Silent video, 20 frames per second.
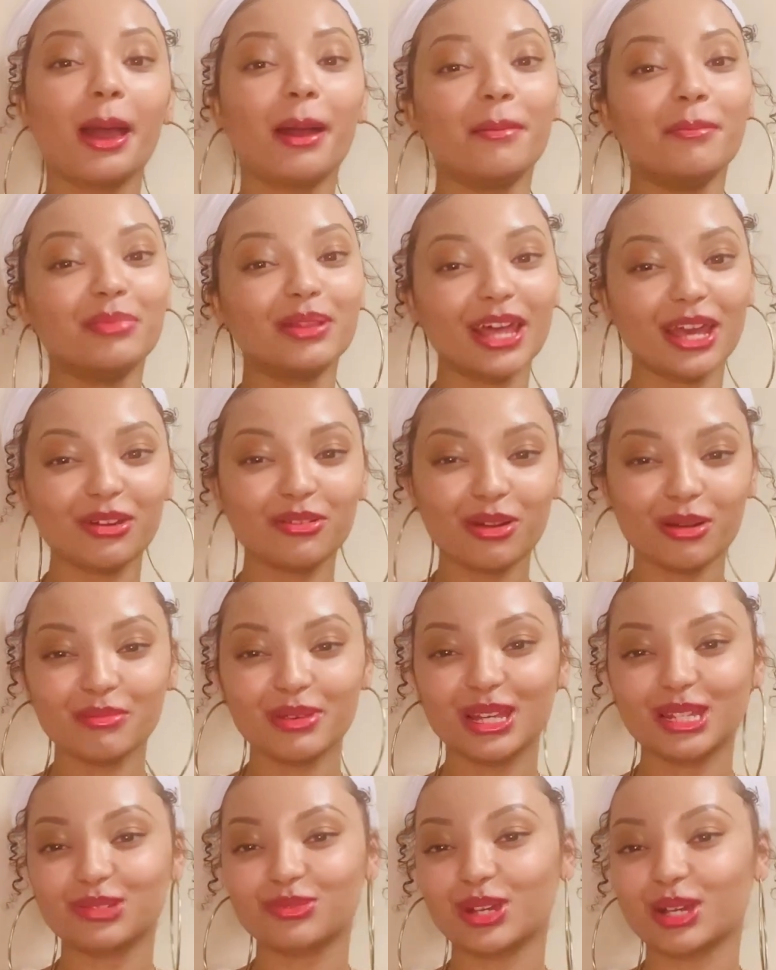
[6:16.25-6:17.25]
Black
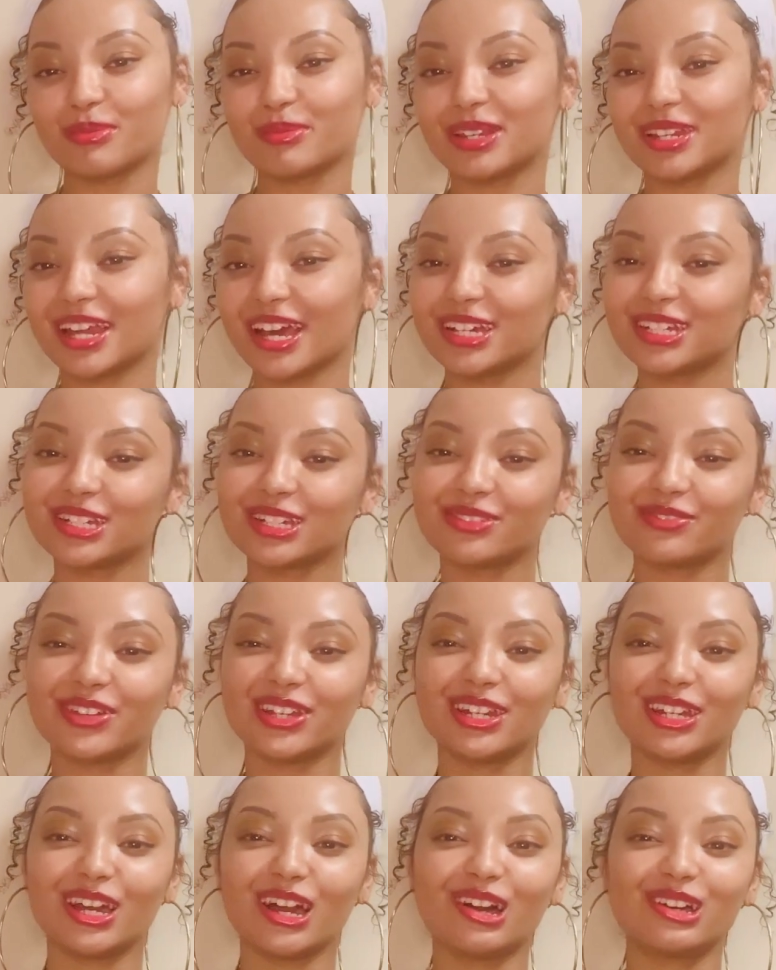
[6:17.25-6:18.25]
Romance Recommendations
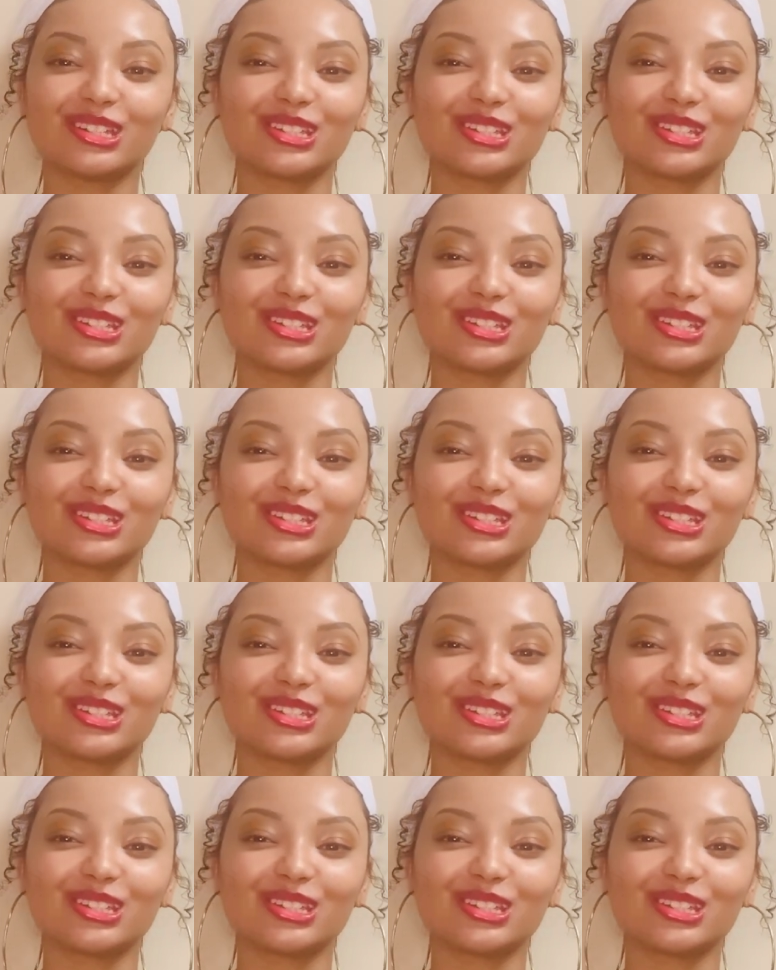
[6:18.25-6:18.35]
video,